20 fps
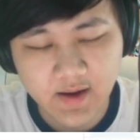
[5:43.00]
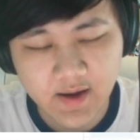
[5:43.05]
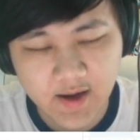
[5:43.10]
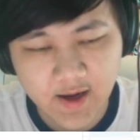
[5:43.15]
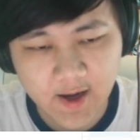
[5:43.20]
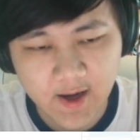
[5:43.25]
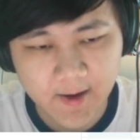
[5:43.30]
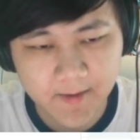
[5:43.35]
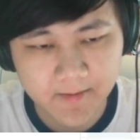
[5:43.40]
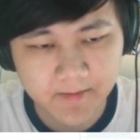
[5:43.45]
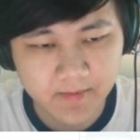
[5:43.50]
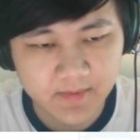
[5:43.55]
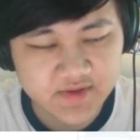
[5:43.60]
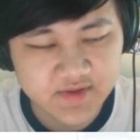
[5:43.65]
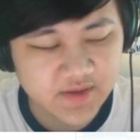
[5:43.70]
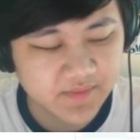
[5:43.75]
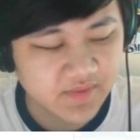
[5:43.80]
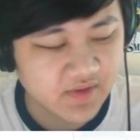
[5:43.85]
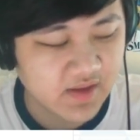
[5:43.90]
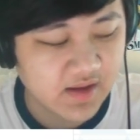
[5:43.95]
um,
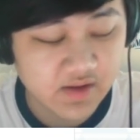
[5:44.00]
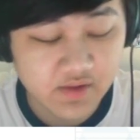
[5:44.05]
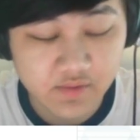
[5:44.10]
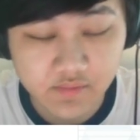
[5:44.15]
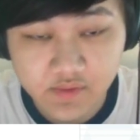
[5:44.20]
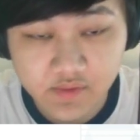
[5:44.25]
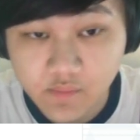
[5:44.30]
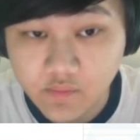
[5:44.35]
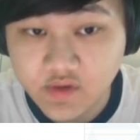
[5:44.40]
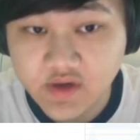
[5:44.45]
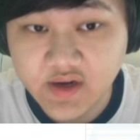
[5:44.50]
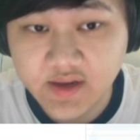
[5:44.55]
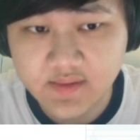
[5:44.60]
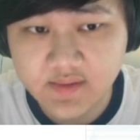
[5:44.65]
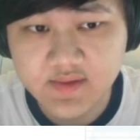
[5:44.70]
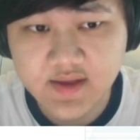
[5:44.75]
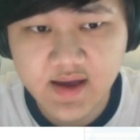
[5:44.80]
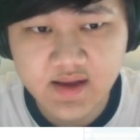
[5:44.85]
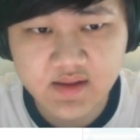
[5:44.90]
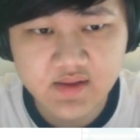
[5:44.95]
something that you will
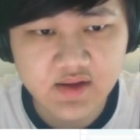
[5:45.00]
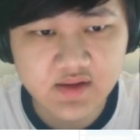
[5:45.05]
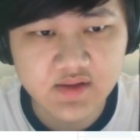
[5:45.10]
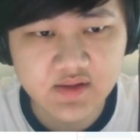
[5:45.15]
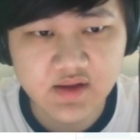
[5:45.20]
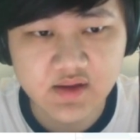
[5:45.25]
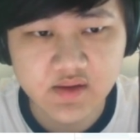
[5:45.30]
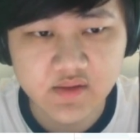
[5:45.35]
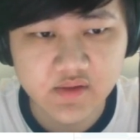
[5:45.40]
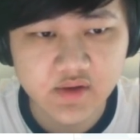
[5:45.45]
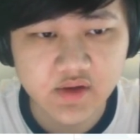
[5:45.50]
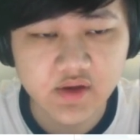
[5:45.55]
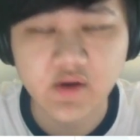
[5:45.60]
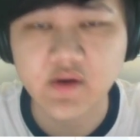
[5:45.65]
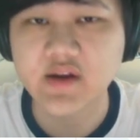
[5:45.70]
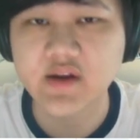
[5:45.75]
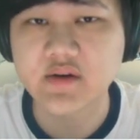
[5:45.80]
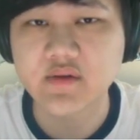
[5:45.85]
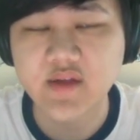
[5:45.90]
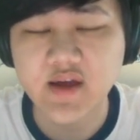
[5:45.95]
need that, then, then you could go
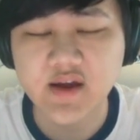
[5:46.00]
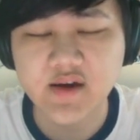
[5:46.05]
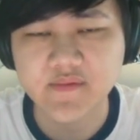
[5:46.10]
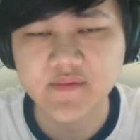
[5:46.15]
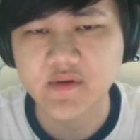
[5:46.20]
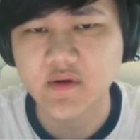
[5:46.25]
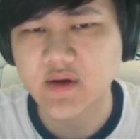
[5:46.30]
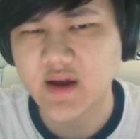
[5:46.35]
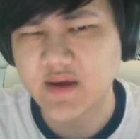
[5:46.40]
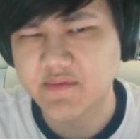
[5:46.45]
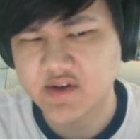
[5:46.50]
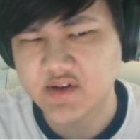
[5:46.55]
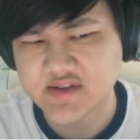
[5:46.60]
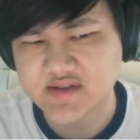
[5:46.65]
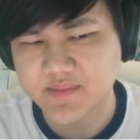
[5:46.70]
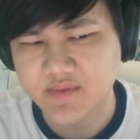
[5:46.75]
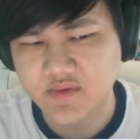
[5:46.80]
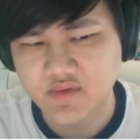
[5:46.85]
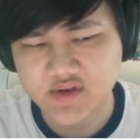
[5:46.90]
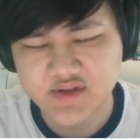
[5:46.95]
ahead and do that. If you don't have any
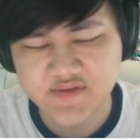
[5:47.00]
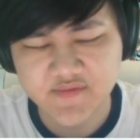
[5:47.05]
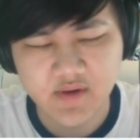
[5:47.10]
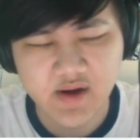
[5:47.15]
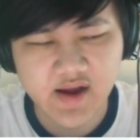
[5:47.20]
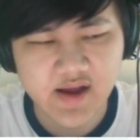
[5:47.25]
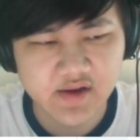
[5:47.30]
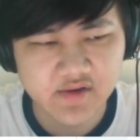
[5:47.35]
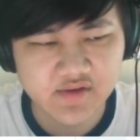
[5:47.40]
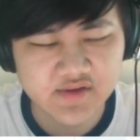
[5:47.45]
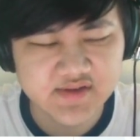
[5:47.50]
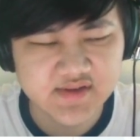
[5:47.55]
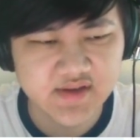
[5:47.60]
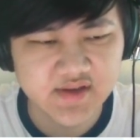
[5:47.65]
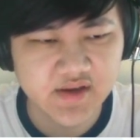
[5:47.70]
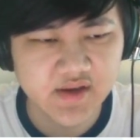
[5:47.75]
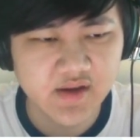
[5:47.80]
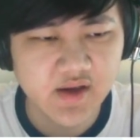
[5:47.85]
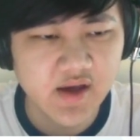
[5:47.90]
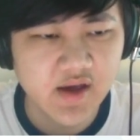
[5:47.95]
supports for
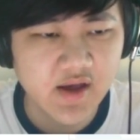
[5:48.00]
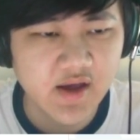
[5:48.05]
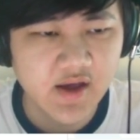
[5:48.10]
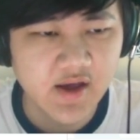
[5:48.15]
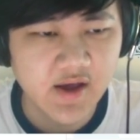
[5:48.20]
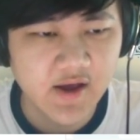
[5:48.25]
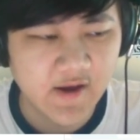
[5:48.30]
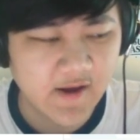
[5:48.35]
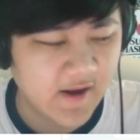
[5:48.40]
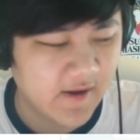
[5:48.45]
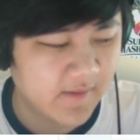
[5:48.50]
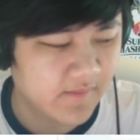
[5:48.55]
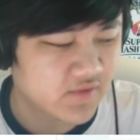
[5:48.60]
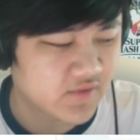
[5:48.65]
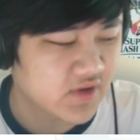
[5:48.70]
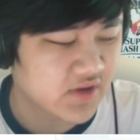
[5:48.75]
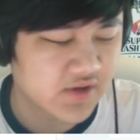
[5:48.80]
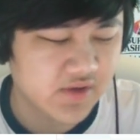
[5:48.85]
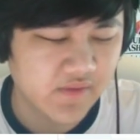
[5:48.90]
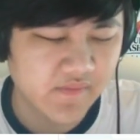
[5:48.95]
accuracy, um,
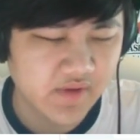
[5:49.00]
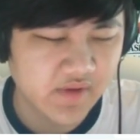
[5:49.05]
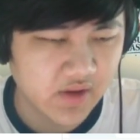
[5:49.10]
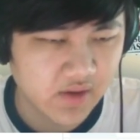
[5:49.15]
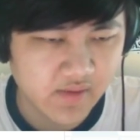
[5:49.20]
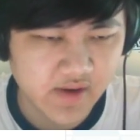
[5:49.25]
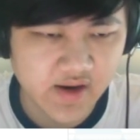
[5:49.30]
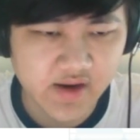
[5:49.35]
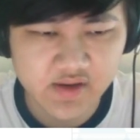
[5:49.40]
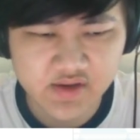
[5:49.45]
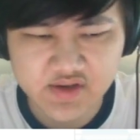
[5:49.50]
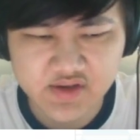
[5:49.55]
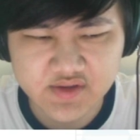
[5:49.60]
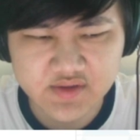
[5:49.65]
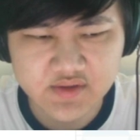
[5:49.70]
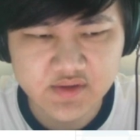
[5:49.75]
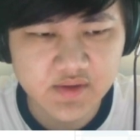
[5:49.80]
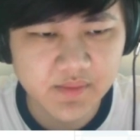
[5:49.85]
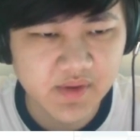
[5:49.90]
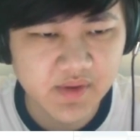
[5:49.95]
trying to do Villa, right? You could,
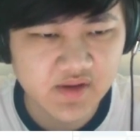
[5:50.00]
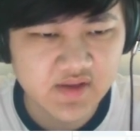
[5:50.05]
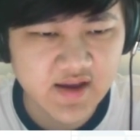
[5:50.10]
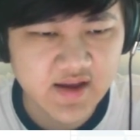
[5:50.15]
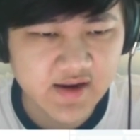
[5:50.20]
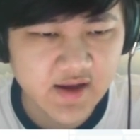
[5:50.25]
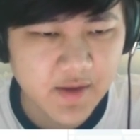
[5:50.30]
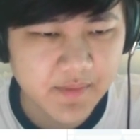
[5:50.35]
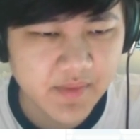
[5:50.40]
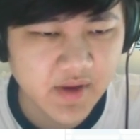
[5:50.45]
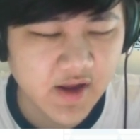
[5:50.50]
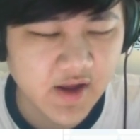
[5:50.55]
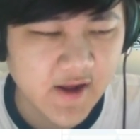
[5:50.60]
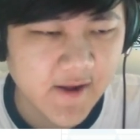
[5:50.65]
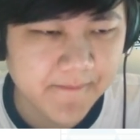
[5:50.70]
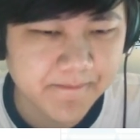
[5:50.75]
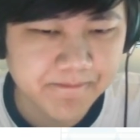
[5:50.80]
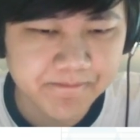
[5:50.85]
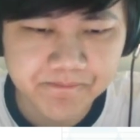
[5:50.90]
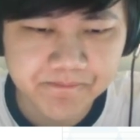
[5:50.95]
you could pick that up.
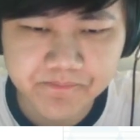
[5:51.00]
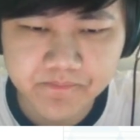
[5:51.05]
Um,